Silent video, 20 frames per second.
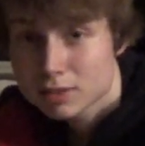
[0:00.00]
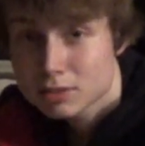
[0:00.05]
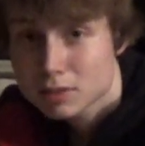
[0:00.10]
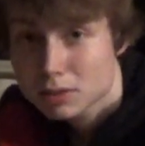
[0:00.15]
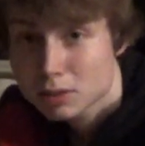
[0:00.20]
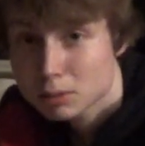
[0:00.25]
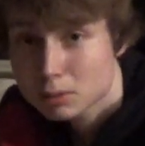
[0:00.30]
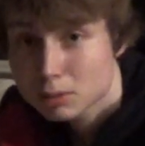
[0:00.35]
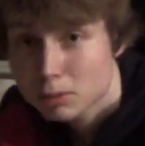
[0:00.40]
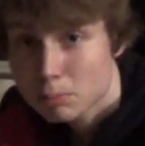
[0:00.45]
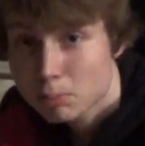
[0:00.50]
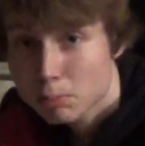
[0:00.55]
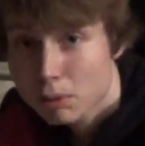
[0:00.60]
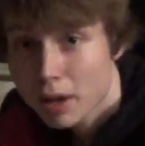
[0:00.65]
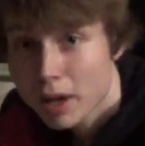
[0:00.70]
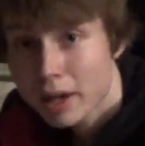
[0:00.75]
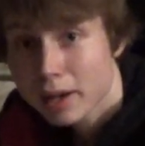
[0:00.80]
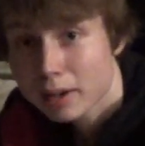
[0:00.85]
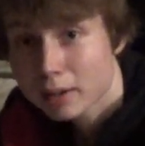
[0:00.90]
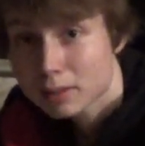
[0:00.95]
to
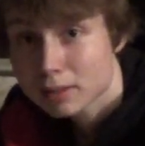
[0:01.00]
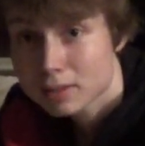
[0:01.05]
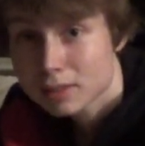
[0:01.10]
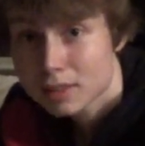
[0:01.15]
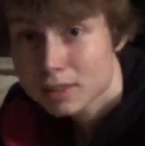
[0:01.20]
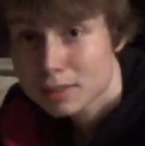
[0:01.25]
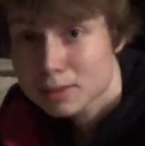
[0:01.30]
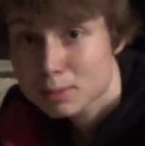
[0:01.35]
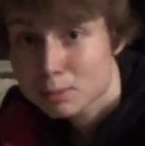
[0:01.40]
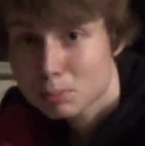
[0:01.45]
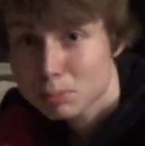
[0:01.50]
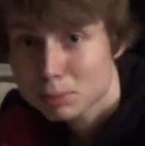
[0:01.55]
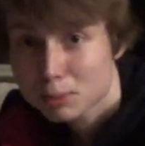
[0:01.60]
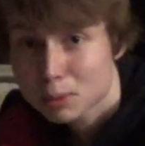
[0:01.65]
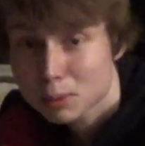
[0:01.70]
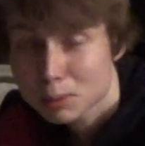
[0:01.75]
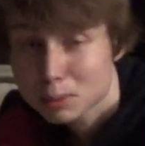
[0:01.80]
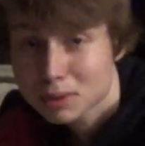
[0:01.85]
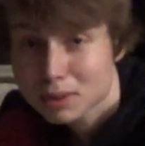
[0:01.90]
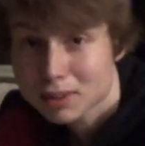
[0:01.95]
repair this
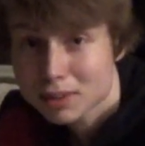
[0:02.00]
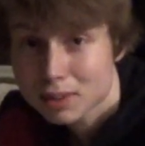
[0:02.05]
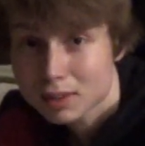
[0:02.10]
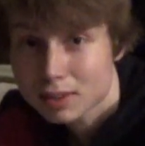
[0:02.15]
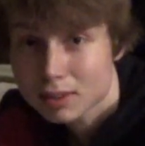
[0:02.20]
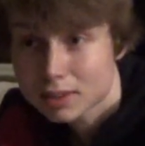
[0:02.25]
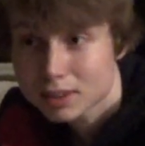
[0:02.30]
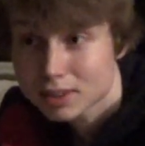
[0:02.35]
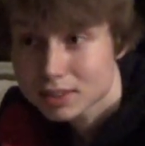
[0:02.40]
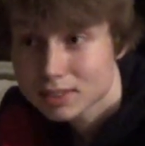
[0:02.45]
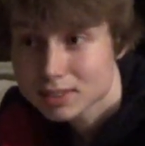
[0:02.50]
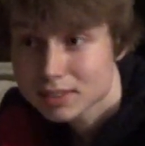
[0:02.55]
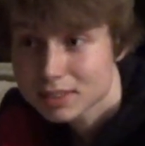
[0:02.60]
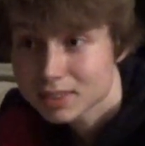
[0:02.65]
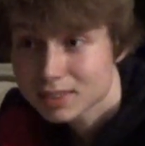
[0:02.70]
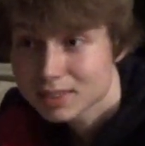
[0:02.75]
broken heart.